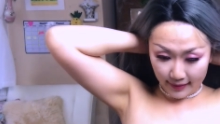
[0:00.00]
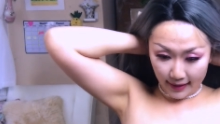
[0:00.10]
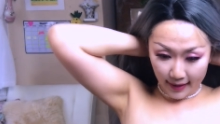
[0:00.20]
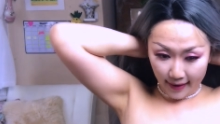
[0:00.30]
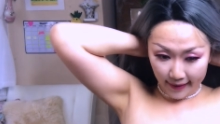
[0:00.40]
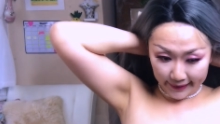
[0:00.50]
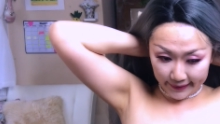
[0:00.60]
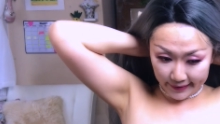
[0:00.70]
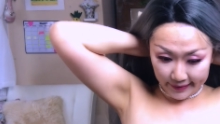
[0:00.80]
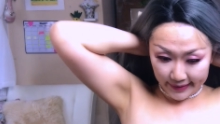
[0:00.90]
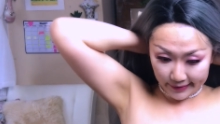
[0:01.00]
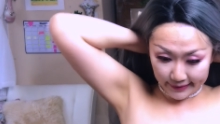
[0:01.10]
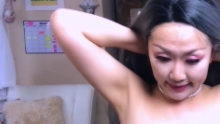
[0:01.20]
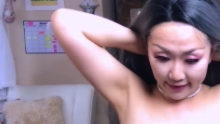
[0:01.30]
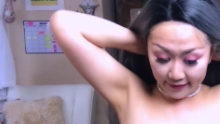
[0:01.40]
Like, you need to
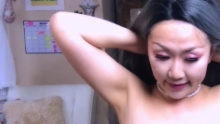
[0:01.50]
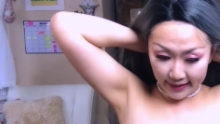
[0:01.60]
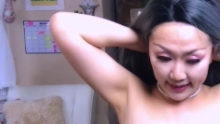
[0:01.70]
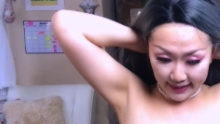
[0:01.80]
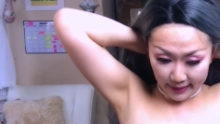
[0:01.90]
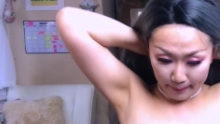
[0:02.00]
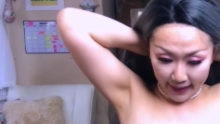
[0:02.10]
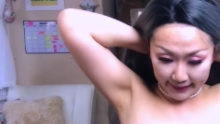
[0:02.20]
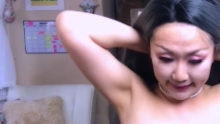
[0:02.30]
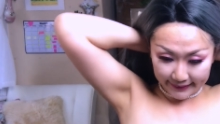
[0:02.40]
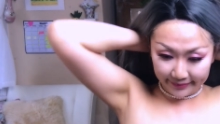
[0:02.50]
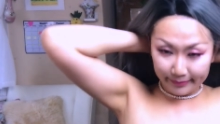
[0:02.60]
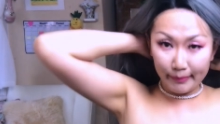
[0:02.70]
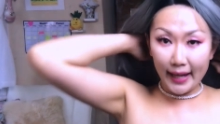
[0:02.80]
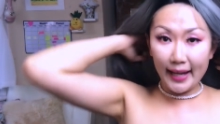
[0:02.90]
suffer a little bit,
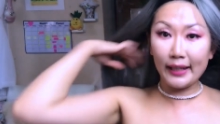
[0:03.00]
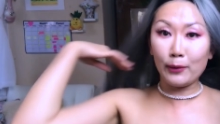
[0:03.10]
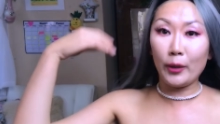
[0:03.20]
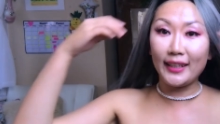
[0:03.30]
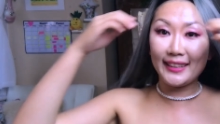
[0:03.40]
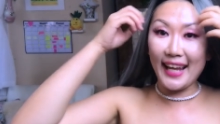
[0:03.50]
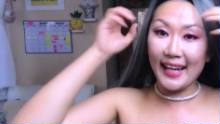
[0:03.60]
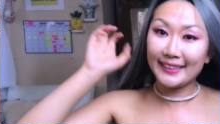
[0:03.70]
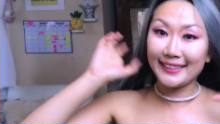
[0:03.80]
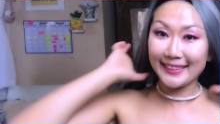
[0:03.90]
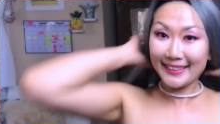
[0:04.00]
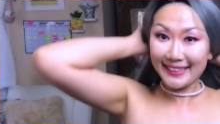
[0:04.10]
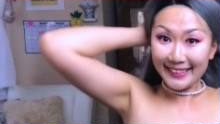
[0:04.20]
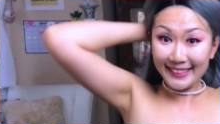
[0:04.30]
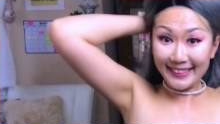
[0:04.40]
but it's worth it.
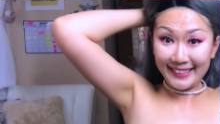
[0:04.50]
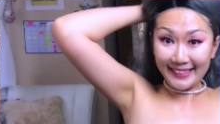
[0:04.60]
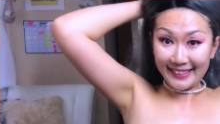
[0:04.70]
Huh?